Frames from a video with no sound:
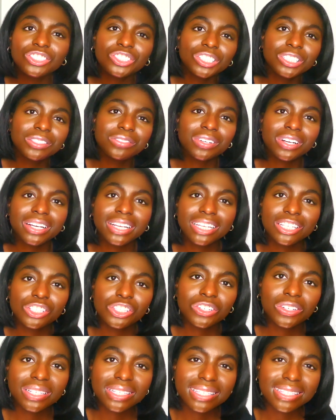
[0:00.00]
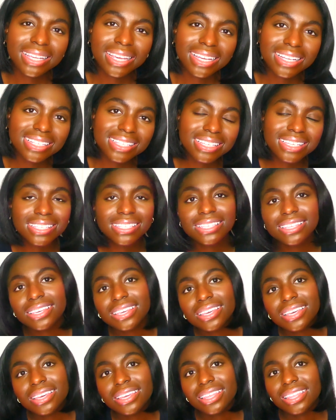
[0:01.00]
just very interesting to
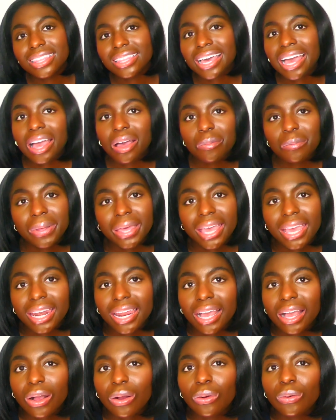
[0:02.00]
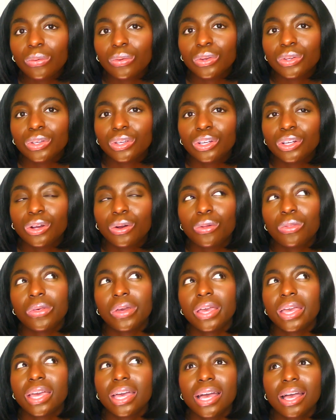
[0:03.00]
see that pan out. You know,
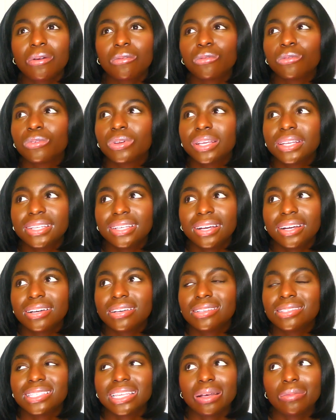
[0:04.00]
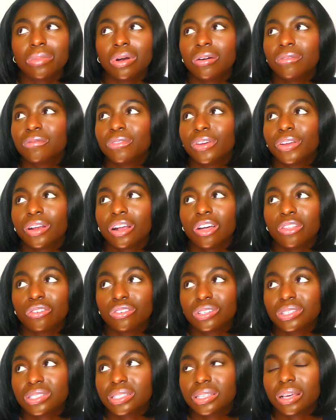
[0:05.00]
they have redone some of their
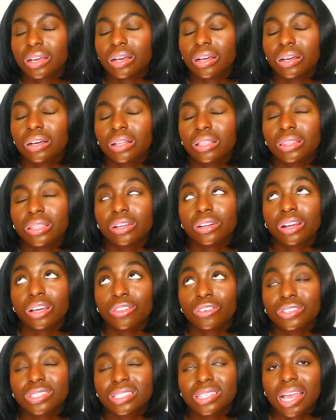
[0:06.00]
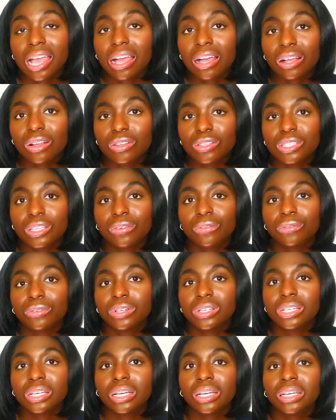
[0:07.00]
other styles. They've
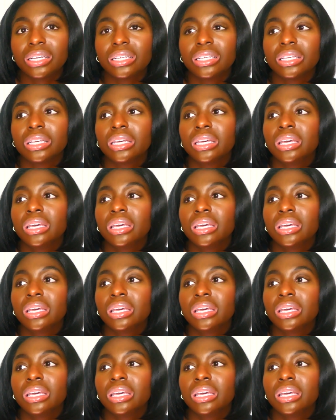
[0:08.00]
redone